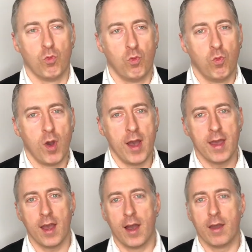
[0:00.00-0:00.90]

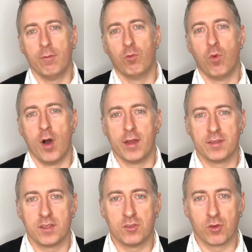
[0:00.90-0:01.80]
why I wanted
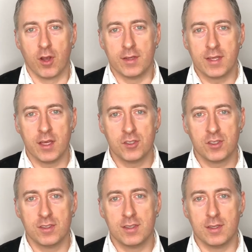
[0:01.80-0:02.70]
to draw
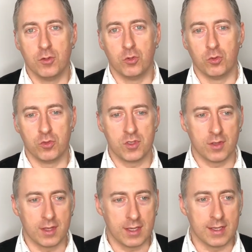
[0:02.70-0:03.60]
attention to
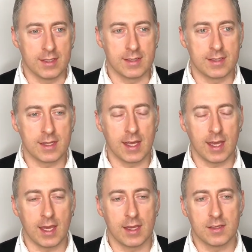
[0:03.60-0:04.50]
these
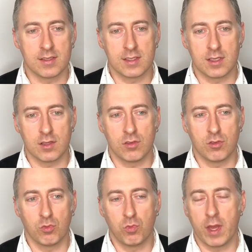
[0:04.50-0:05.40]
is
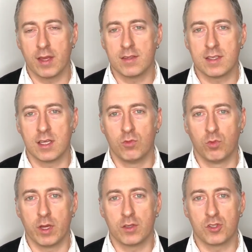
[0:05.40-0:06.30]
the ways in
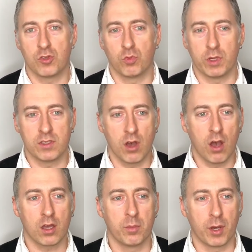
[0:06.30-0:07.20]
which we
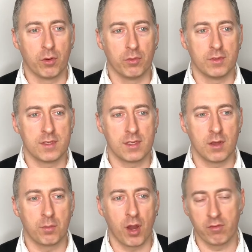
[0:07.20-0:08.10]
talk about
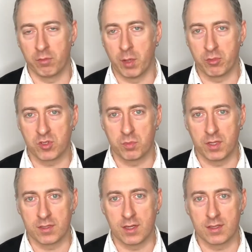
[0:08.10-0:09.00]
private members'
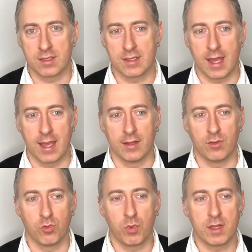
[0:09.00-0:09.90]
business and
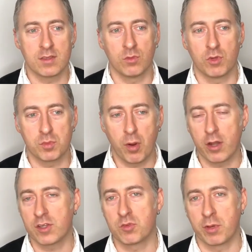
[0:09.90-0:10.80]
the ways in which
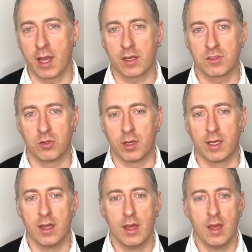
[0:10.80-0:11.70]
parties react to it,